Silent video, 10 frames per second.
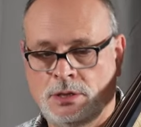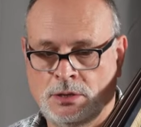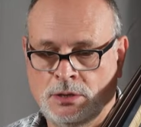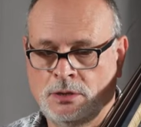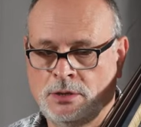
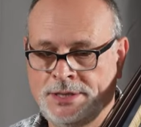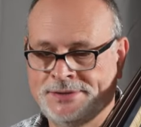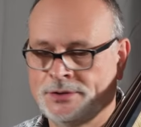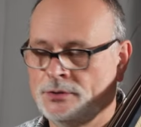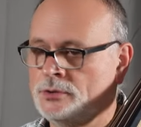uh,
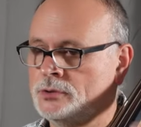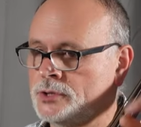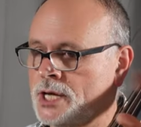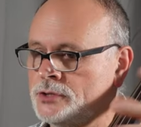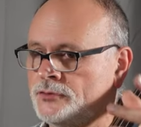it's a
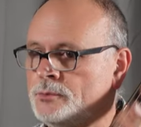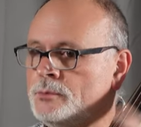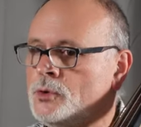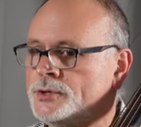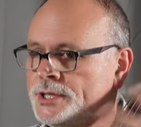kind of
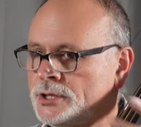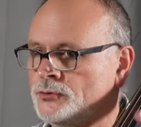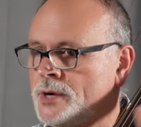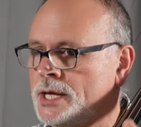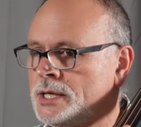
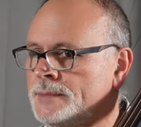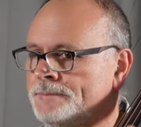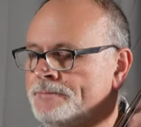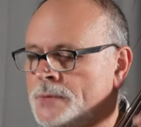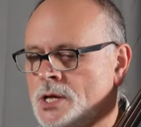modern way
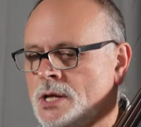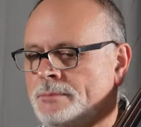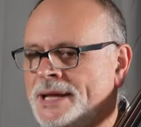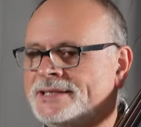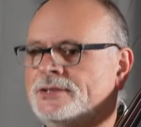
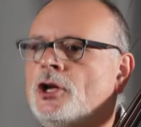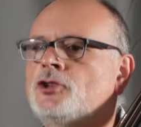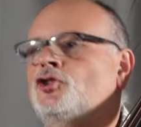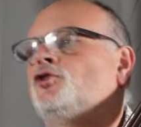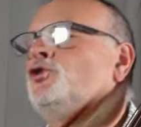but
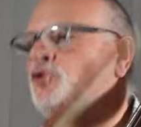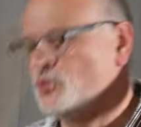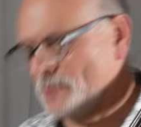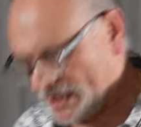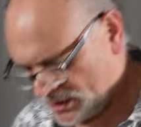not
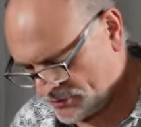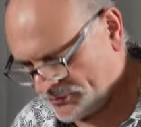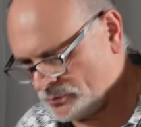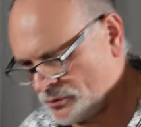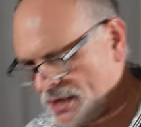too much
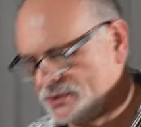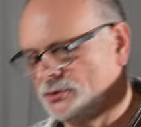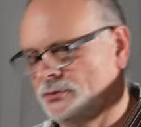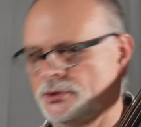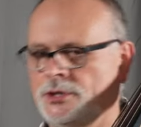
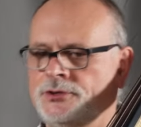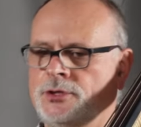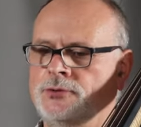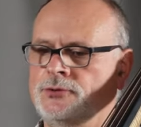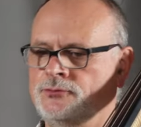vibrato,
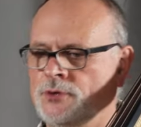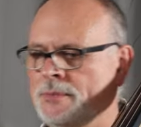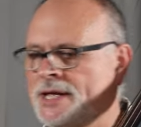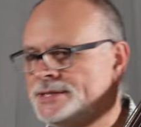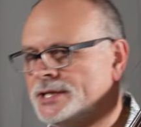not
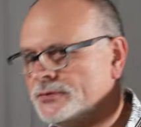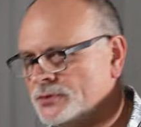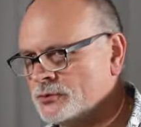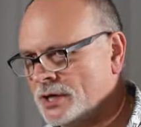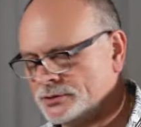romantic
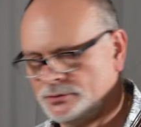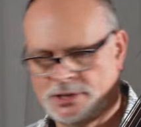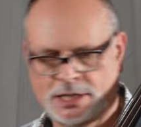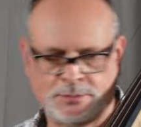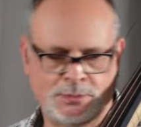vibrato
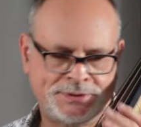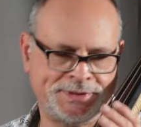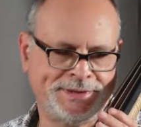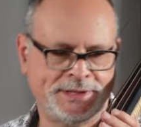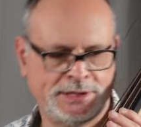like
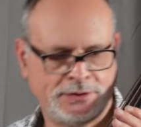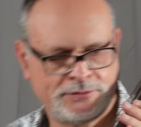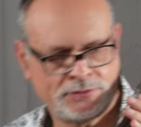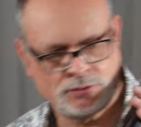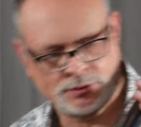Bottesini,
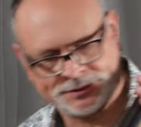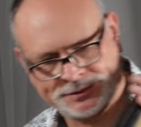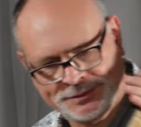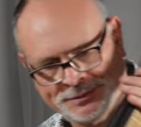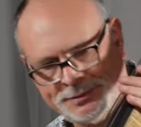of
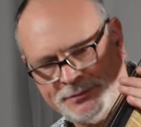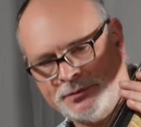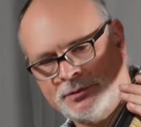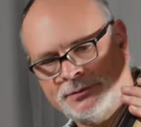course, of